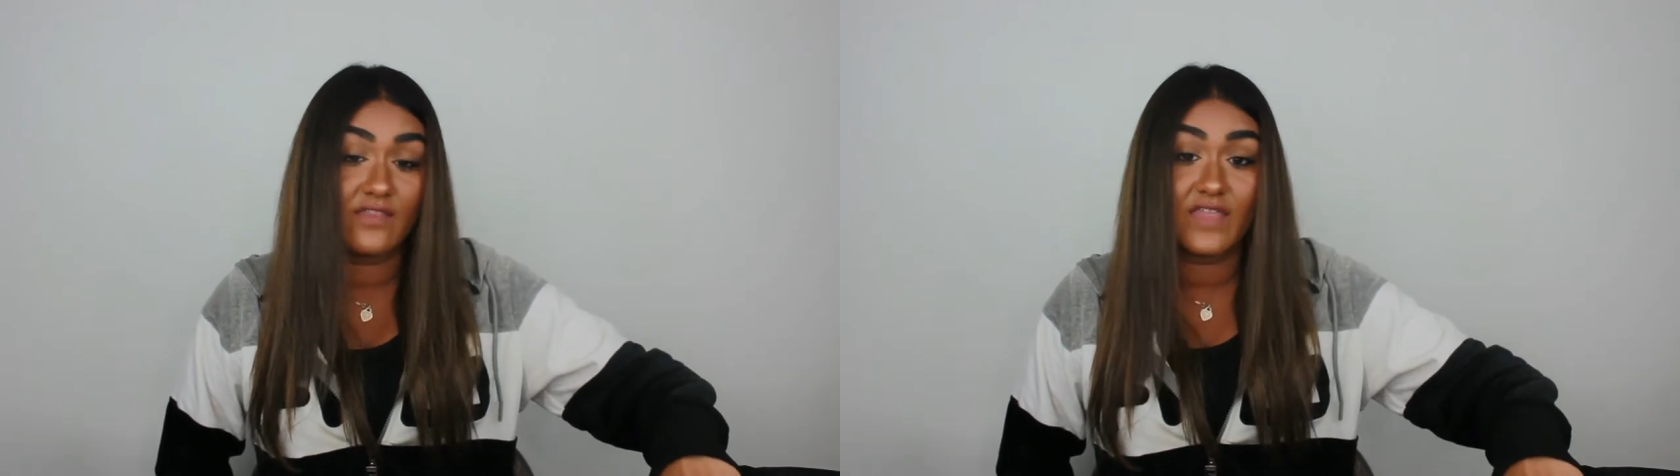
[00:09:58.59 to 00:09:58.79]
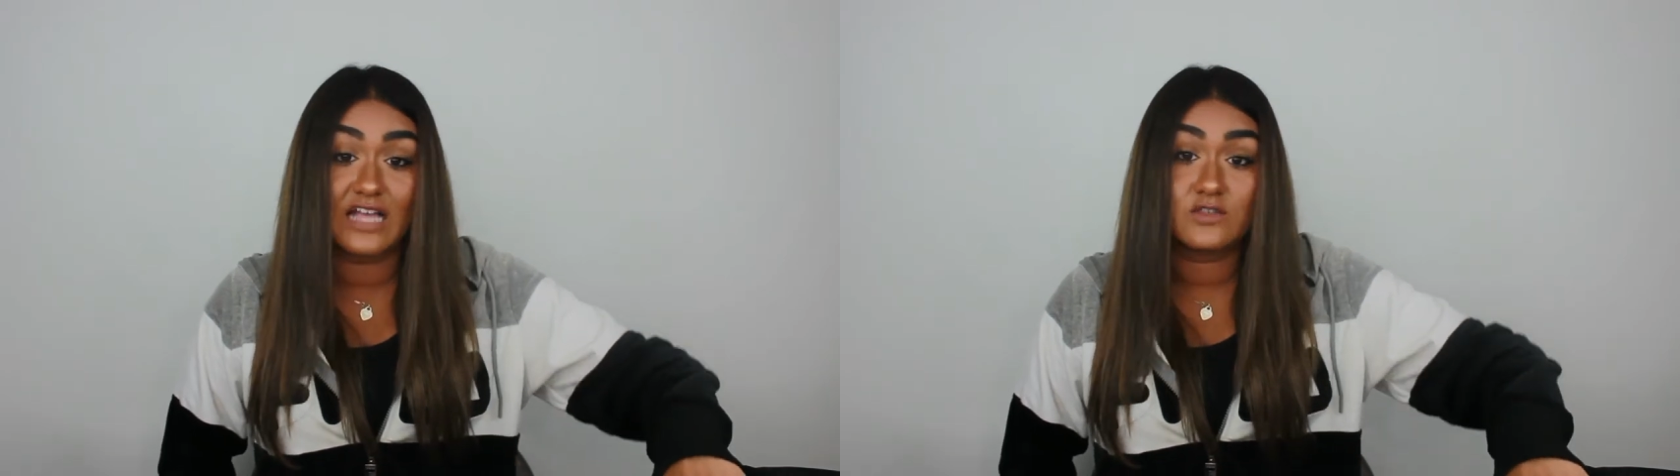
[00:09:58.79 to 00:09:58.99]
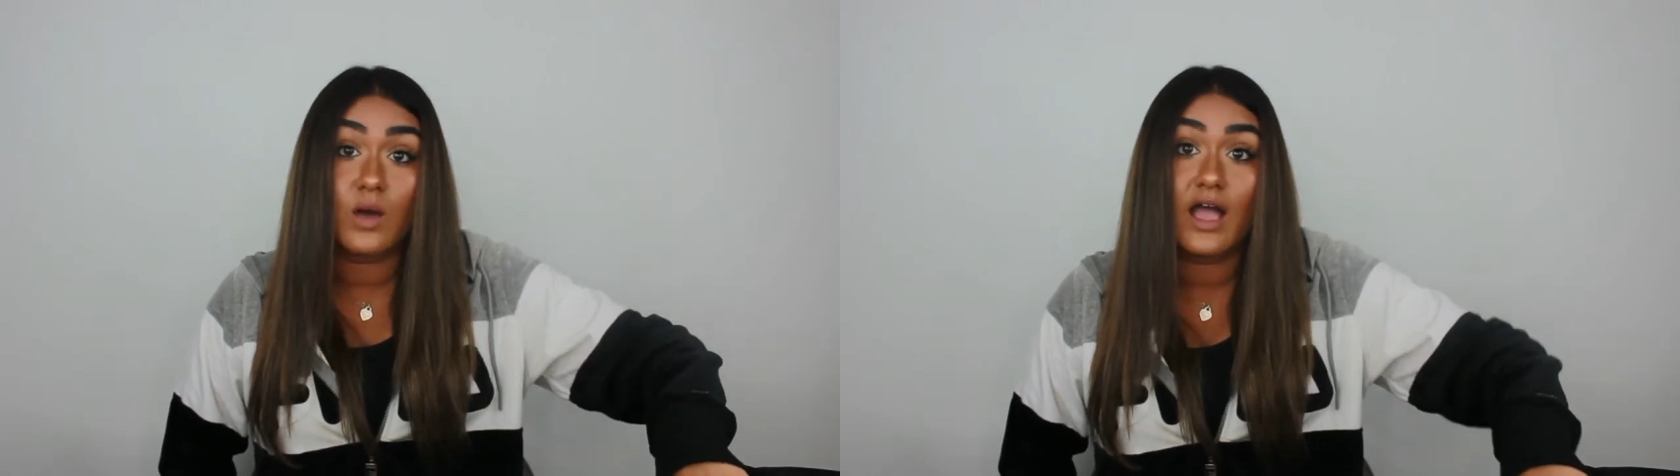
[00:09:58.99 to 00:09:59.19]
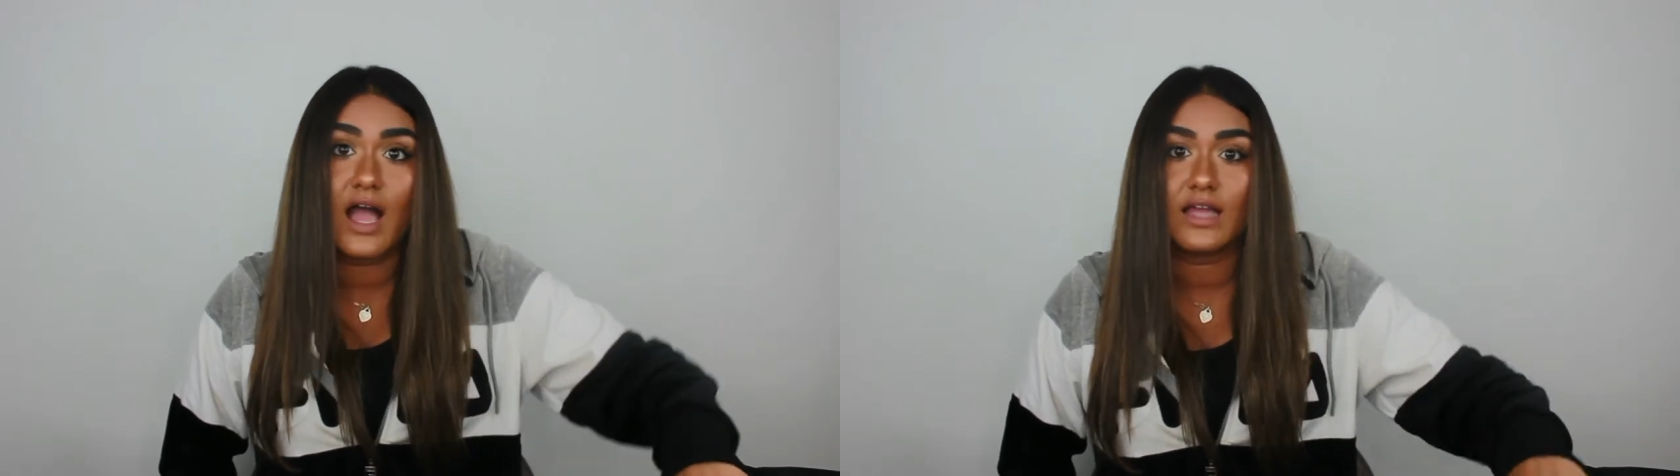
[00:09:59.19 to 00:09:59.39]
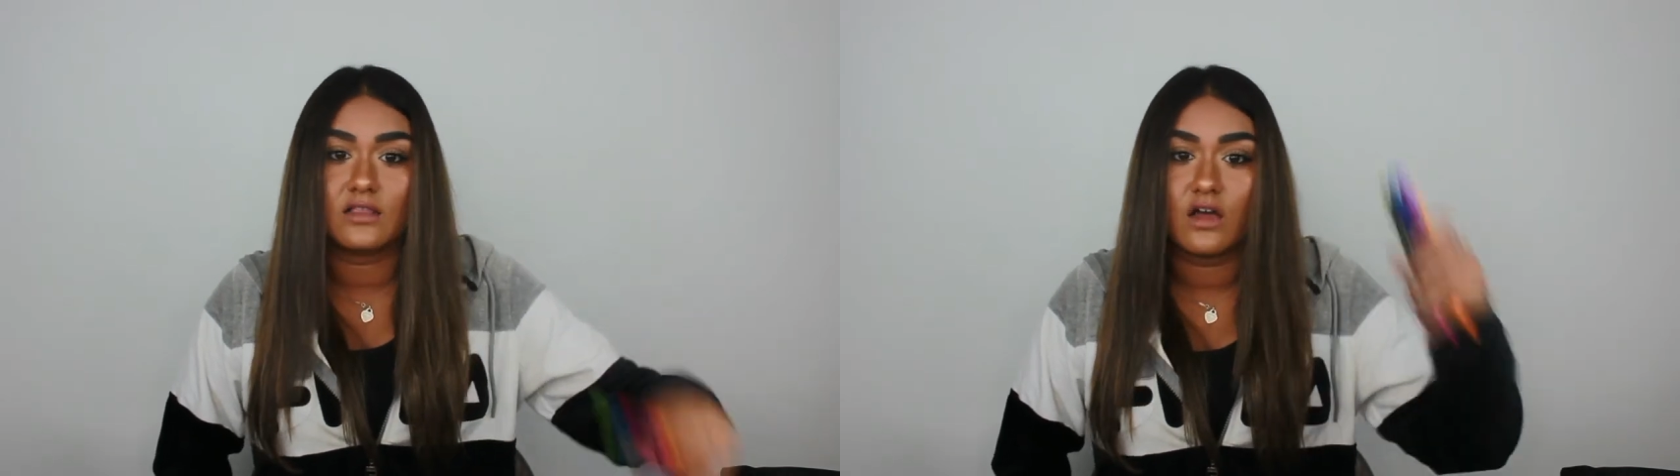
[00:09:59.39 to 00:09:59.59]
And that's why
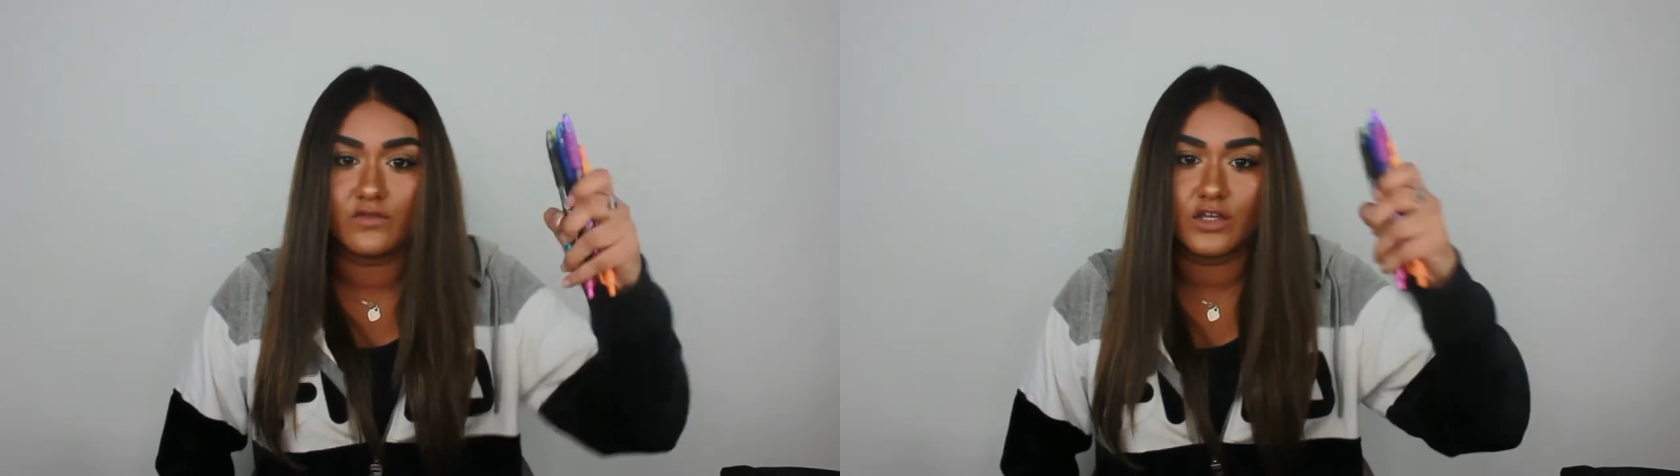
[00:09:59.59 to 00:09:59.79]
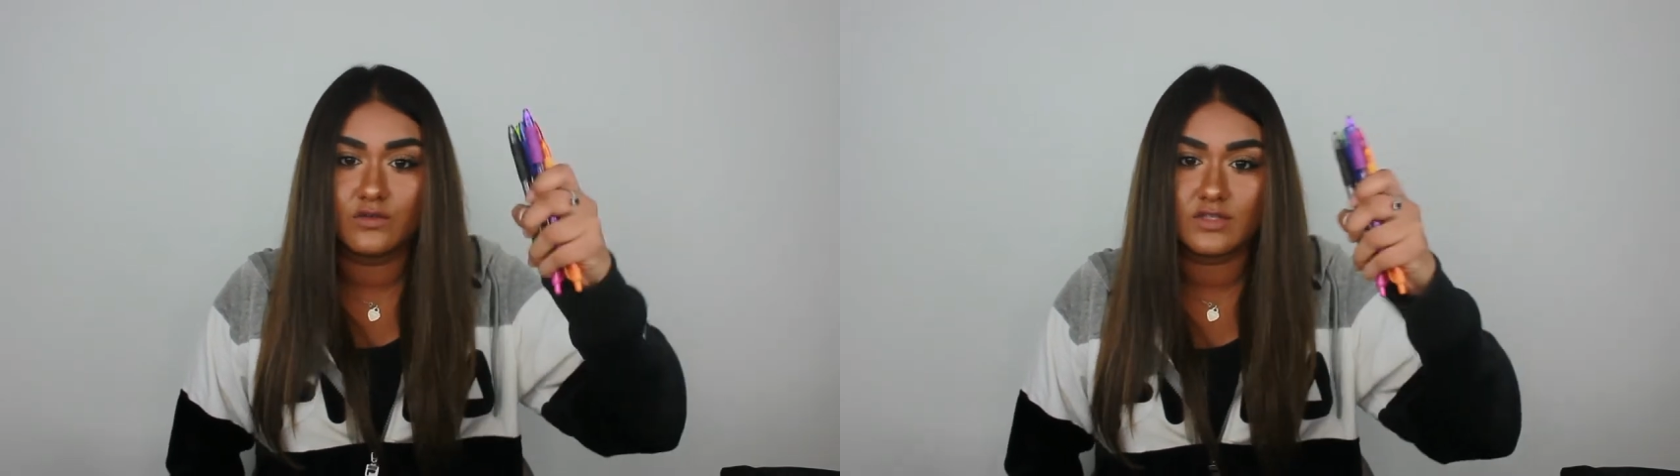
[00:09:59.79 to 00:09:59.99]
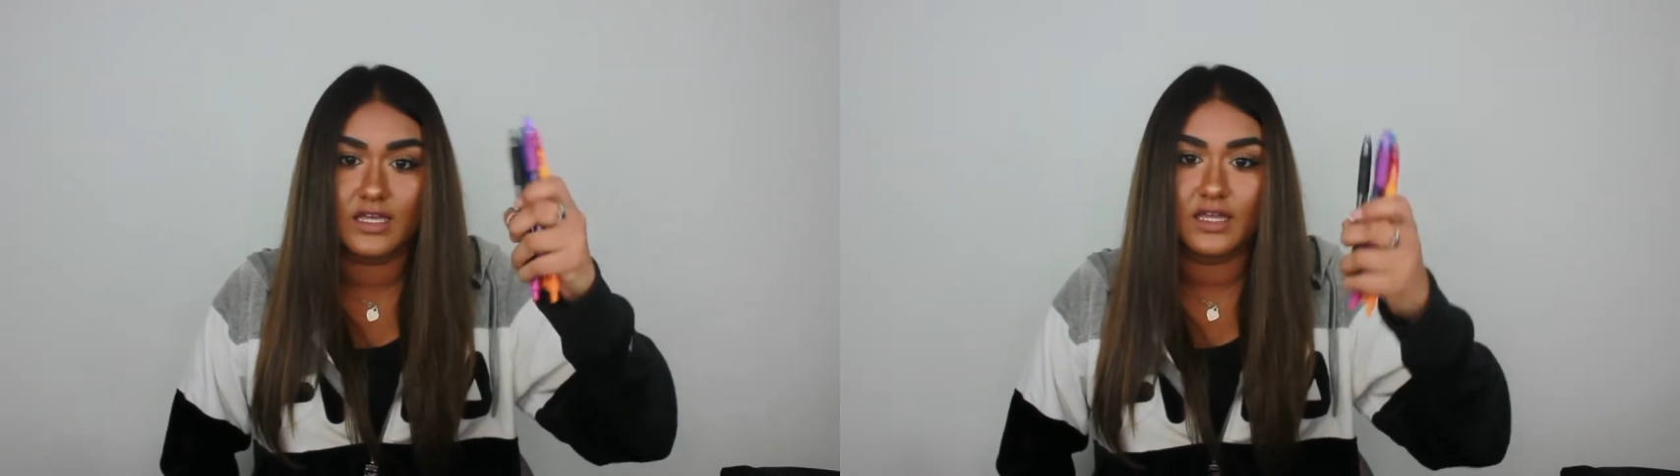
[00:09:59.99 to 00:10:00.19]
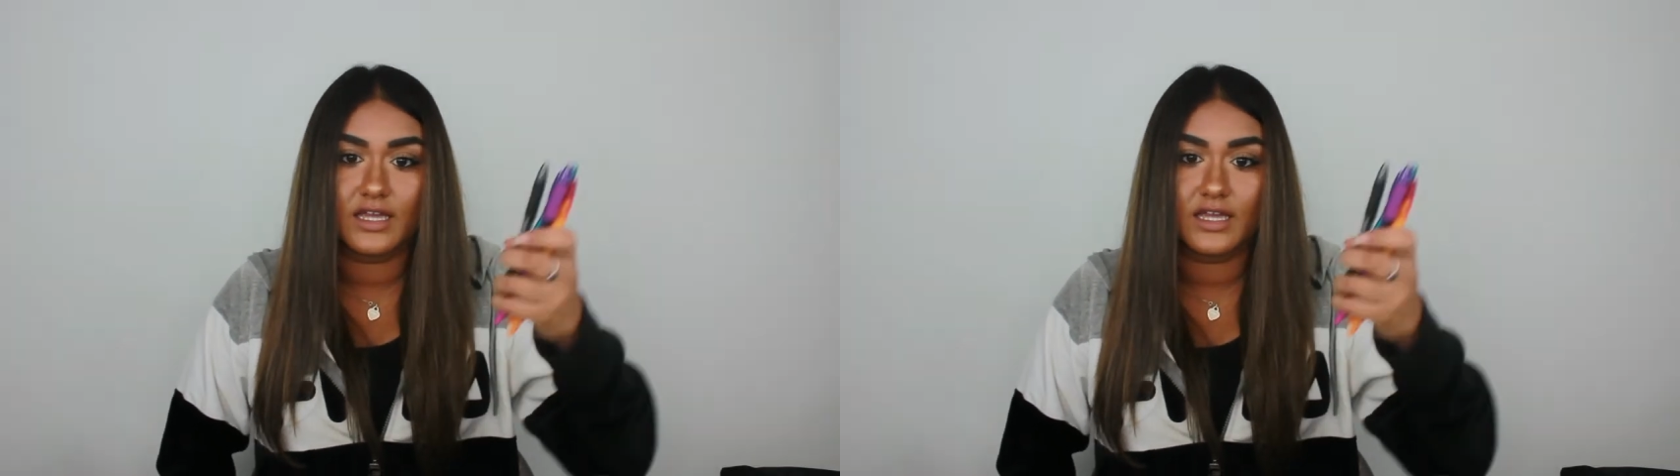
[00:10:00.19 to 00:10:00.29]
I love using